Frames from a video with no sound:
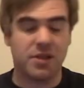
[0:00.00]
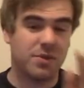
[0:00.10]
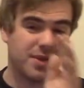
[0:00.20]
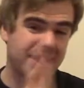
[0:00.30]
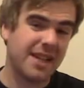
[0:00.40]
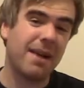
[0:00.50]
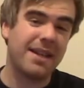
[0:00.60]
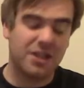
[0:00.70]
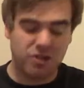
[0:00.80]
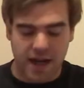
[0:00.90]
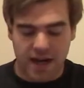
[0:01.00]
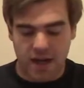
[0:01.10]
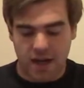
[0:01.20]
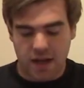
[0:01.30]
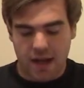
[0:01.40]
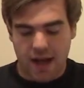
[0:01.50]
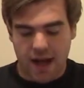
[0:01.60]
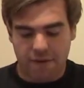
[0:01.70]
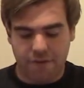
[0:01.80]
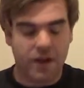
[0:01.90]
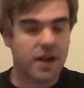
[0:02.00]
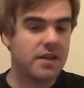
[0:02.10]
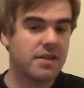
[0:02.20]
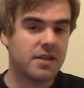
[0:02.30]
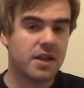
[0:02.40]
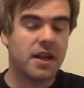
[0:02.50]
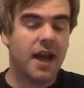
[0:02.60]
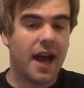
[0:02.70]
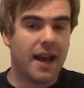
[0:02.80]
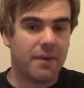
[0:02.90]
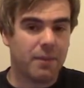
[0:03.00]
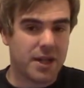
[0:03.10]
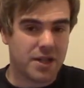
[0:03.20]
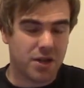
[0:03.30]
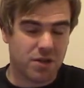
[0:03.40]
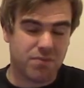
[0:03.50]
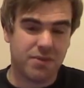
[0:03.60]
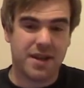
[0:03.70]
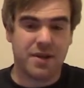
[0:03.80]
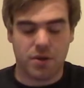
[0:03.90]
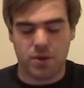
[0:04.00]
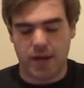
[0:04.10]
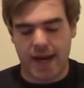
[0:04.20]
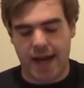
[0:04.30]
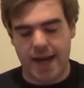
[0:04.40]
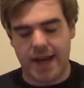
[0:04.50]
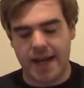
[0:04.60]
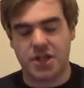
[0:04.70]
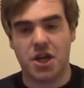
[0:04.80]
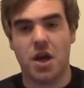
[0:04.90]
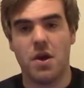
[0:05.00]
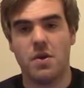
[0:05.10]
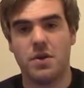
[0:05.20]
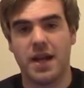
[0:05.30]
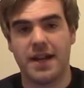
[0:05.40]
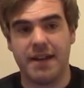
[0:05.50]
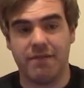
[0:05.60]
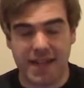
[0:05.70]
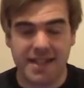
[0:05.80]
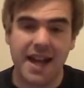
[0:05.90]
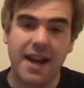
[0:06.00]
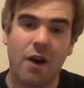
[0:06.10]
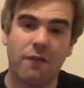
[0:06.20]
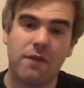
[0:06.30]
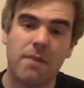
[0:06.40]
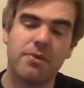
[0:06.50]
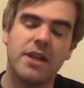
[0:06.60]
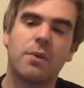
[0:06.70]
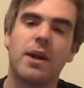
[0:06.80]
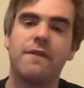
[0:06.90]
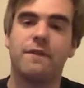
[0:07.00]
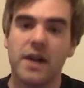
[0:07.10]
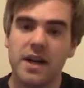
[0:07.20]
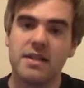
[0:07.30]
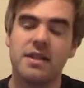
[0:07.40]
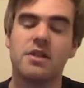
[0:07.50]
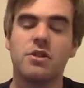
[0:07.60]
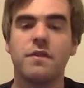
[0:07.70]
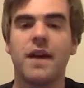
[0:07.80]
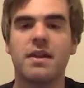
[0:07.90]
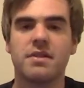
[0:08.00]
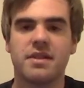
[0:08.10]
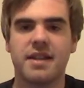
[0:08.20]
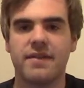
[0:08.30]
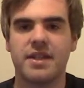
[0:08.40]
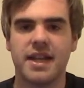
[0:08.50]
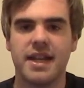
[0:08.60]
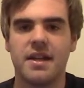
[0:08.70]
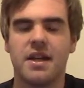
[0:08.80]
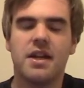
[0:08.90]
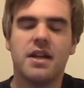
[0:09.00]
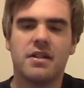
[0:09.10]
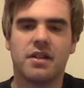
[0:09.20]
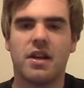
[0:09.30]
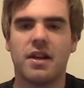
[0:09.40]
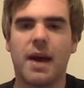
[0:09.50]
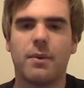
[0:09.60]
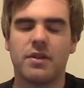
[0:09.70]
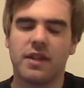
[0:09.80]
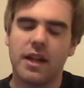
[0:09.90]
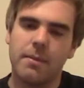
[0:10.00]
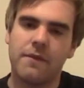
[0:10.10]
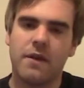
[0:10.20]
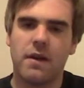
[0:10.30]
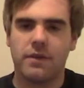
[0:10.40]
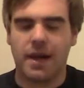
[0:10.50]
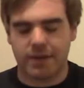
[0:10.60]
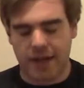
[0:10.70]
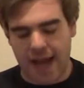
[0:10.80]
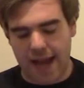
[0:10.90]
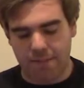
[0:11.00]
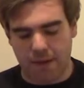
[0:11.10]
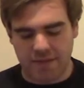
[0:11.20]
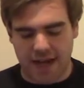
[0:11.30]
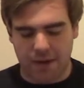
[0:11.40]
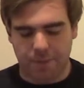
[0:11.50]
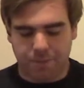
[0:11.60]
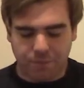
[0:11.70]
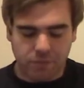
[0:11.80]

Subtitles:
We saw a cinematic trailer at first, and which looked pretty cool. And then they showed the release date of February 21st, 2017. So that one's a little bit further out, nearly 8 months out.